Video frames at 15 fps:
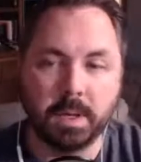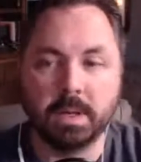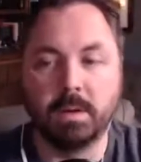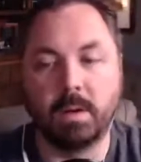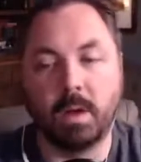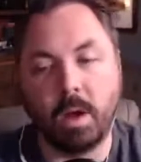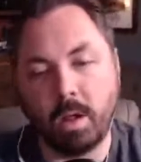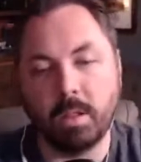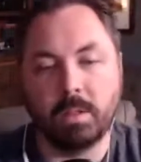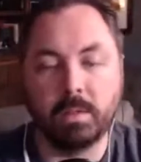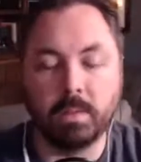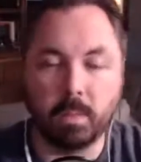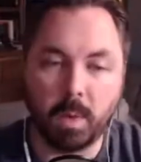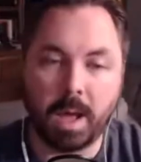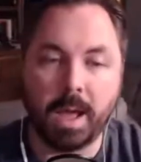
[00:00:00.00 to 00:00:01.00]
But
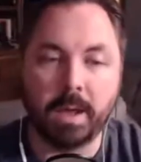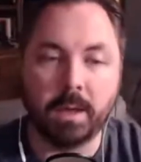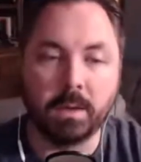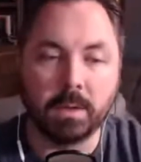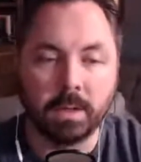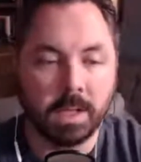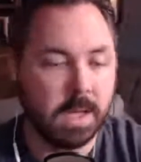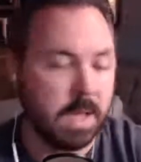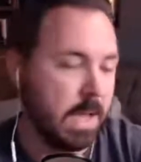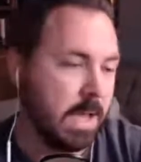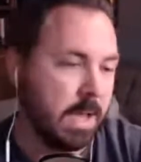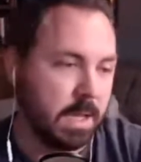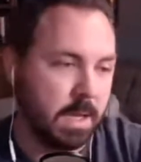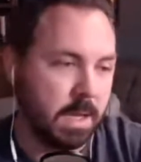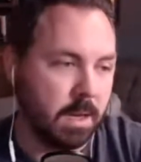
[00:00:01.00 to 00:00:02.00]
all the while
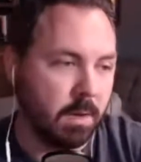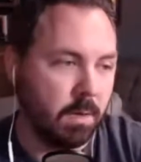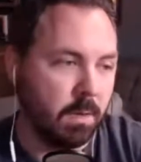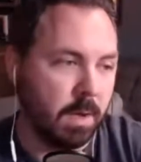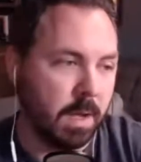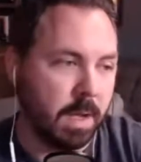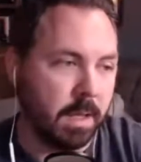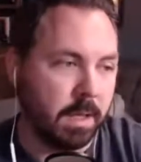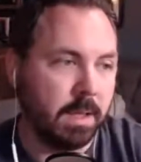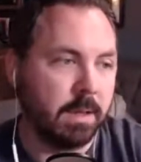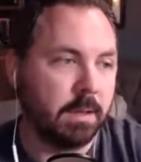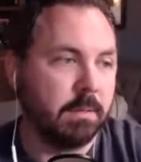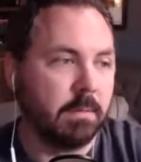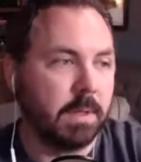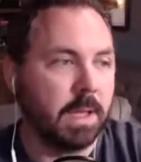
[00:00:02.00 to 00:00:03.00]
I
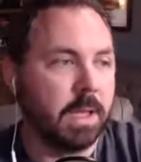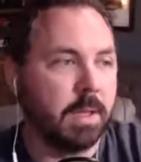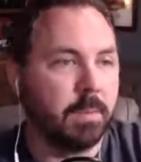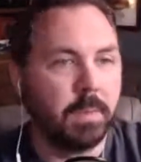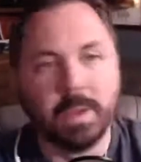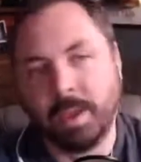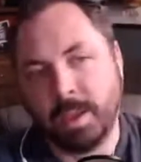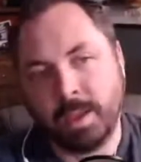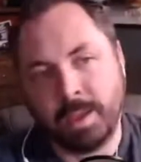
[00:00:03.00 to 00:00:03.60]
can keep